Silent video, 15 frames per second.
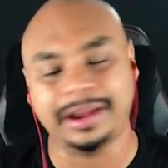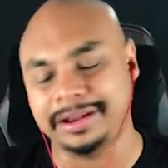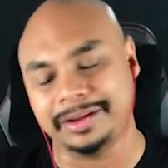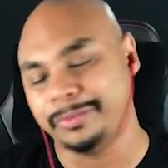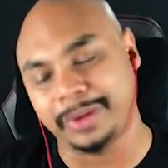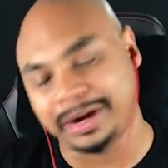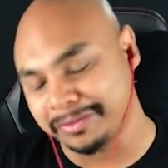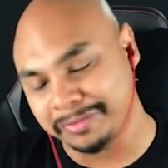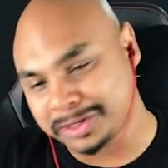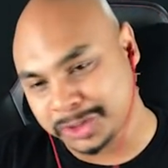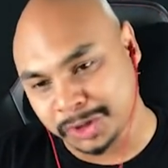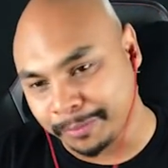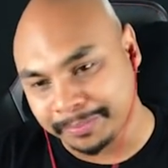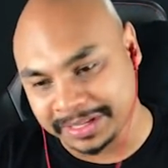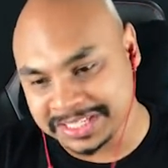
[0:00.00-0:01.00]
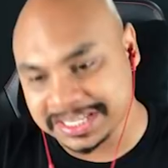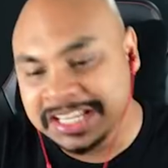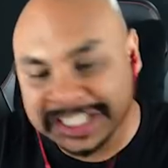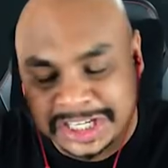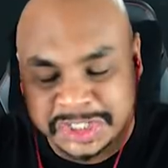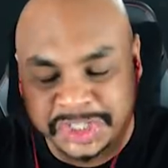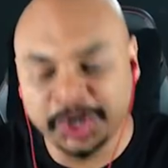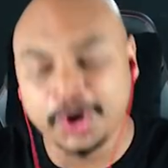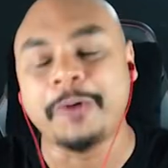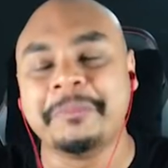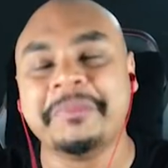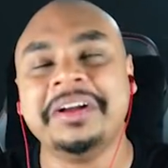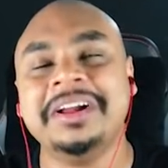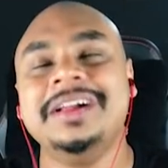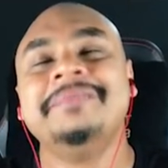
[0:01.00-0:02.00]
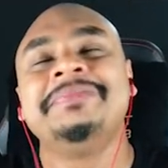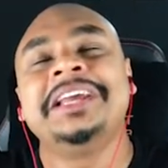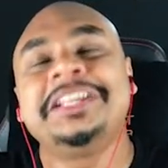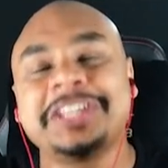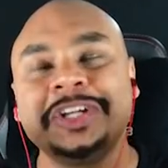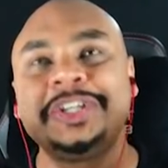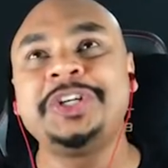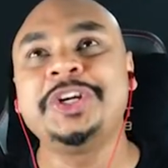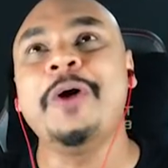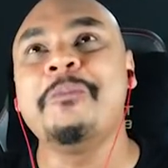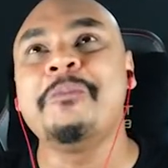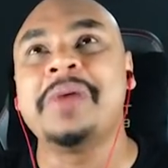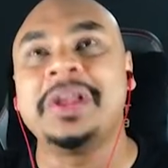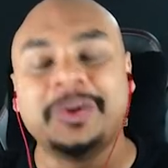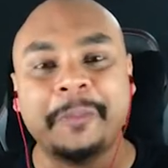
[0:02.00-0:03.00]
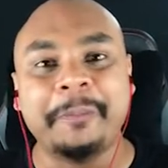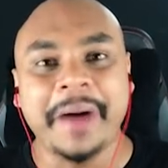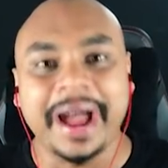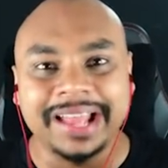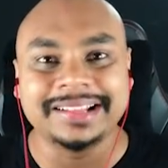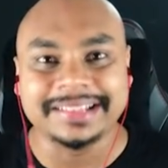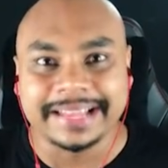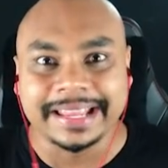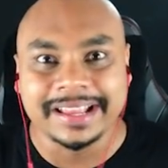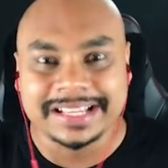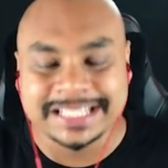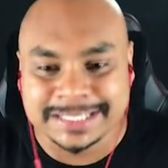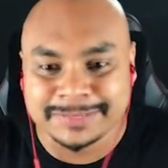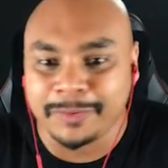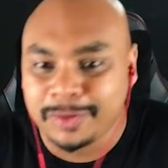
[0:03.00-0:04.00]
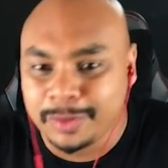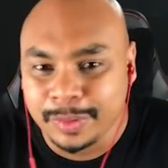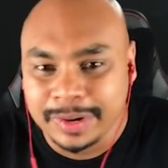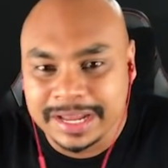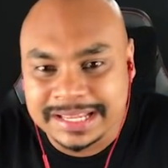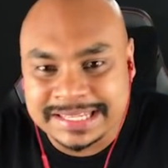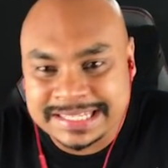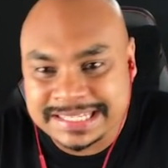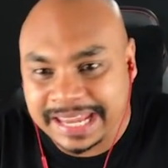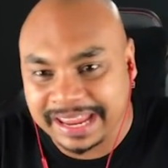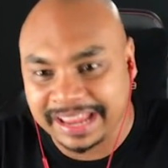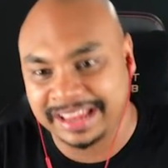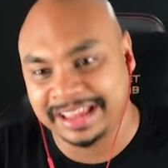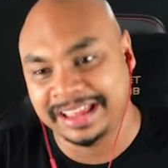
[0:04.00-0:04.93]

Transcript: Whatever shop this. It's a shop. It's a shop where you buy things. For goodness sake.